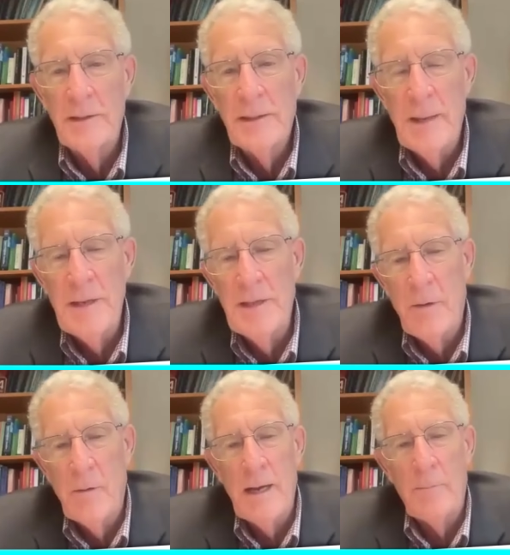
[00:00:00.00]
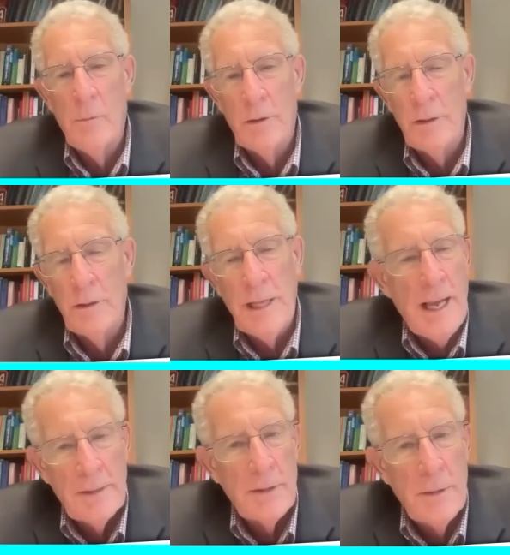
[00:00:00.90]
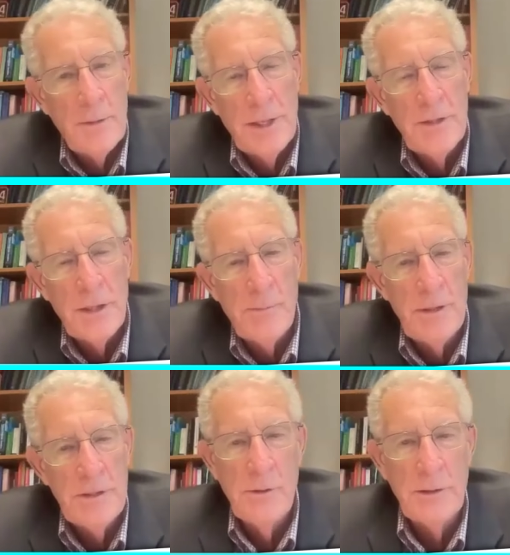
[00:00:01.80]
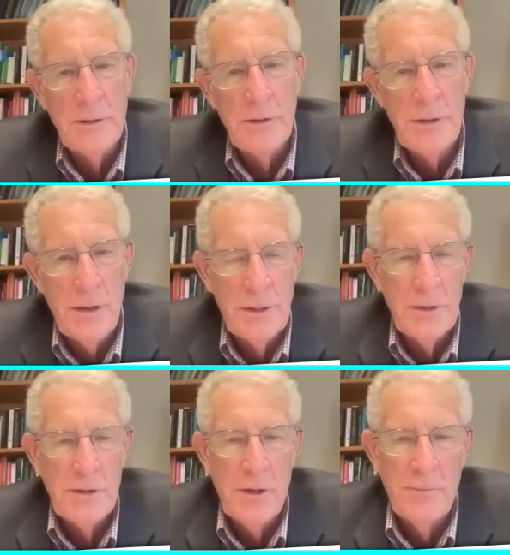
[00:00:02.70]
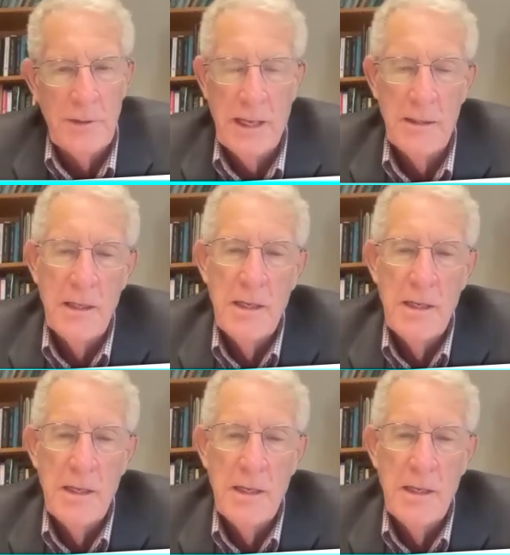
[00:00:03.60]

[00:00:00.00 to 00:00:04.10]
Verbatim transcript: I mean, they were out working. They had to do things. Otherwise, they weren't going to start. They're going to starve to death.